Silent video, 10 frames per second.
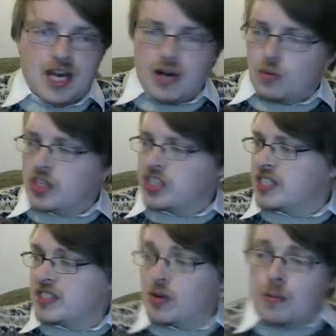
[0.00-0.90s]
which is
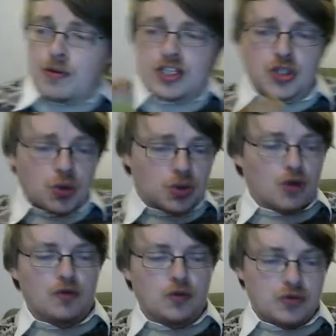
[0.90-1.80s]
still a pretty short
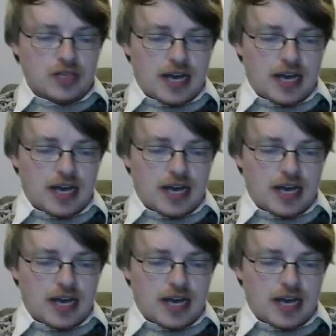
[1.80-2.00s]
novel.